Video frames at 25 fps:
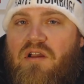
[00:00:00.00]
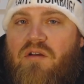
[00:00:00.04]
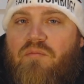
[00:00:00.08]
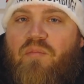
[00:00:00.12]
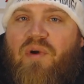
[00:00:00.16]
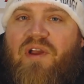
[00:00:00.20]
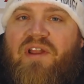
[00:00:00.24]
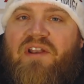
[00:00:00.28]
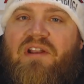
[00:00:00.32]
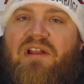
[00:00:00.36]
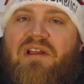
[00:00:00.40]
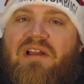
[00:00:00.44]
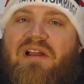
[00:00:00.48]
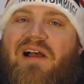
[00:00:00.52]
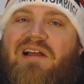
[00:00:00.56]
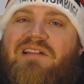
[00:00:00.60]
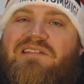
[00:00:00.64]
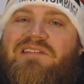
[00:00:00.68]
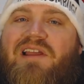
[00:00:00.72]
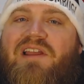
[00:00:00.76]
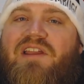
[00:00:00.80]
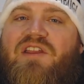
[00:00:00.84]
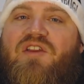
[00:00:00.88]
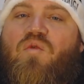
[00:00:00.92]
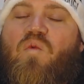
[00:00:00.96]
But I'll
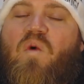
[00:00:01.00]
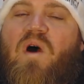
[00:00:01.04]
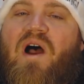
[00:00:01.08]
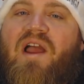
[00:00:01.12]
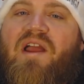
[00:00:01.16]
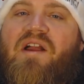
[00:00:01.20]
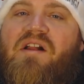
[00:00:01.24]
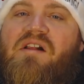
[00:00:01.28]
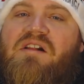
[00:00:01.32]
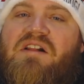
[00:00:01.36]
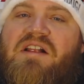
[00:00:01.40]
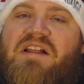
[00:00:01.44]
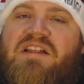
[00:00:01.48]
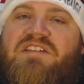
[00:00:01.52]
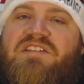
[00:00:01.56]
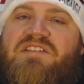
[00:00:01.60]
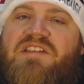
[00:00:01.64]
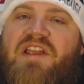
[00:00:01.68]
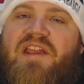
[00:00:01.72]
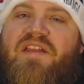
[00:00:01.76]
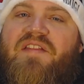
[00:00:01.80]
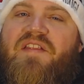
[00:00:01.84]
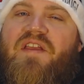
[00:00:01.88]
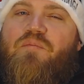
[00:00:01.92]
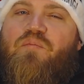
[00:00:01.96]
tell you why. It's
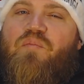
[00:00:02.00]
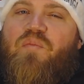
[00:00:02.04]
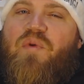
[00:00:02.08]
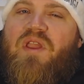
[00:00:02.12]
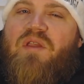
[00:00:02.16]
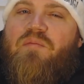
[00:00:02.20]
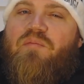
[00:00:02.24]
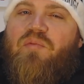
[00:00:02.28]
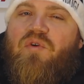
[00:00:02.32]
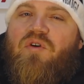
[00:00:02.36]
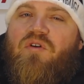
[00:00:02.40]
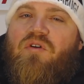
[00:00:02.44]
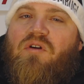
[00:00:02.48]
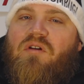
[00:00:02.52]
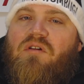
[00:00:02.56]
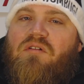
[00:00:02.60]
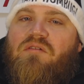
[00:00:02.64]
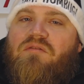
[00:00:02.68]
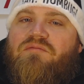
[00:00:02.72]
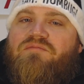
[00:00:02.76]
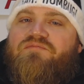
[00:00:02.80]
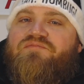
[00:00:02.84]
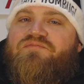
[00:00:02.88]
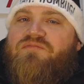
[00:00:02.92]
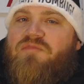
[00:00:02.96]
saying that people,
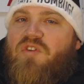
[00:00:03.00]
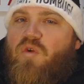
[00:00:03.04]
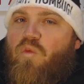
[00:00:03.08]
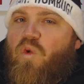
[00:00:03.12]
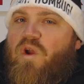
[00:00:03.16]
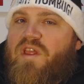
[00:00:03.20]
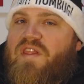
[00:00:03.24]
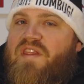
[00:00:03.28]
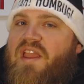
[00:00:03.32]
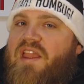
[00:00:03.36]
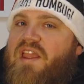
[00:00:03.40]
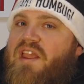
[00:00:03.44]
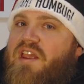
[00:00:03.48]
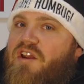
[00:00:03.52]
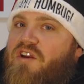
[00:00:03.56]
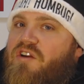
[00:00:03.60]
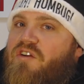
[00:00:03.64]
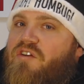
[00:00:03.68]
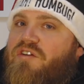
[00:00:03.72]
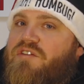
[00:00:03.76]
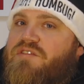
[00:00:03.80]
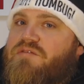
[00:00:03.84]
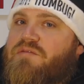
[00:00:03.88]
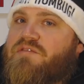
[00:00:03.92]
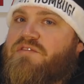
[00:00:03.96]
when they hear
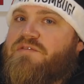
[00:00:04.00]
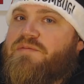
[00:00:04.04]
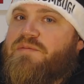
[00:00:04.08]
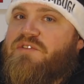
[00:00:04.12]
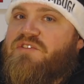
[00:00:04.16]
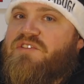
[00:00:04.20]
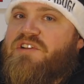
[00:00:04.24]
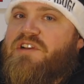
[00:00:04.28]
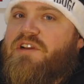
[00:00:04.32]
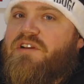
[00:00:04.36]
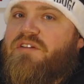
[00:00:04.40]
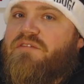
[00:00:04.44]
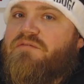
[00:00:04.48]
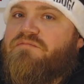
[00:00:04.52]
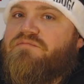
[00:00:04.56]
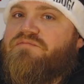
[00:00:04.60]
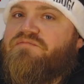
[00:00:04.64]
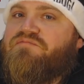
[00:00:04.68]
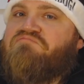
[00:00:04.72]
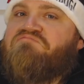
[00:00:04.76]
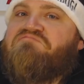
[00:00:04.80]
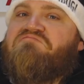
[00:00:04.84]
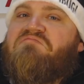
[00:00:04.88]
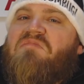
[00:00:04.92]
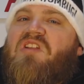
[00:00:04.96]
Christmas music,
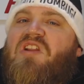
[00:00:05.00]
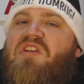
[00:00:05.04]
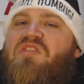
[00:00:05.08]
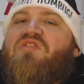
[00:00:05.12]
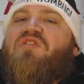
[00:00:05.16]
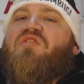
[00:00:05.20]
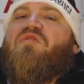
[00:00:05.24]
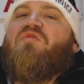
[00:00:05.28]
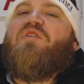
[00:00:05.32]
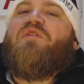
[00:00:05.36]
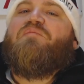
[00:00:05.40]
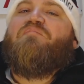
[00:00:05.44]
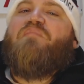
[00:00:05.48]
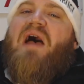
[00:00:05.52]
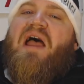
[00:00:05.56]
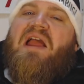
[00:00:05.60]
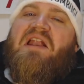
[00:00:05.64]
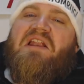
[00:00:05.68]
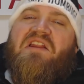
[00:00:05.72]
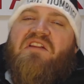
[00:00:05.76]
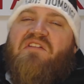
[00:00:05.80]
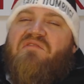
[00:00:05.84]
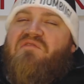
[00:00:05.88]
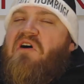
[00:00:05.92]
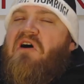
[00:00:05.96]
they're
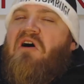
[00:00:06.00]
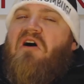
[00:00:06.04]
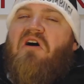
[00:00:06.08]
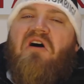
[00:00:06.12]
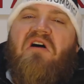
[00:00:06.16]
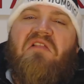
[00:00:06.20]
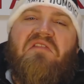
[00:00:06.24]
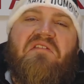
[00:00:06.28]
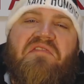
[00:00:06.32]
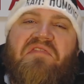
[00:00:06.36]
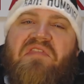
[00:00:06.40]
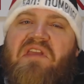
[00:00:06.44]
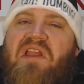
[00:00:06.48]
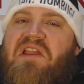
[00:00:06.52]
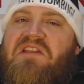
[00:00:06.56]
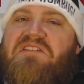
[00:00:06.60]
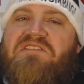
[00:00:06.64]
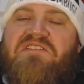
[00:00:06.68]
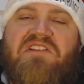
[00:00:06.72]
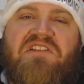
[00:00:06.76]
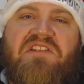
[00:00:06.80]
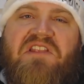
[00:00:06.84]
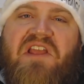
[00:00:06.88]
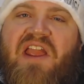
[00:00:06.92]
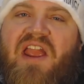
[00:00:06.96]
reminded of all the things
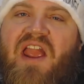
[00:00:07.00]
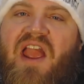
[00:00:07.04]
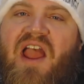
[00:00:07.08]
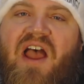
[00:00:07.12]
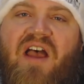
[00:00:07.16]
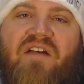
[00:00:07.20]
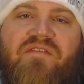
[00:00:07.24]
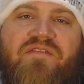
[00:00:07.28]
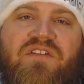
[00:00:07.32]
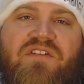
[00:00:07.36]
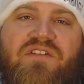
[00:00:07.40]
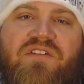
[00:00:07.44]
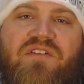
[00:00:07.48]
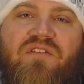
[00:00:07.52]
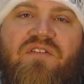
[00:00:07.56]
that they have to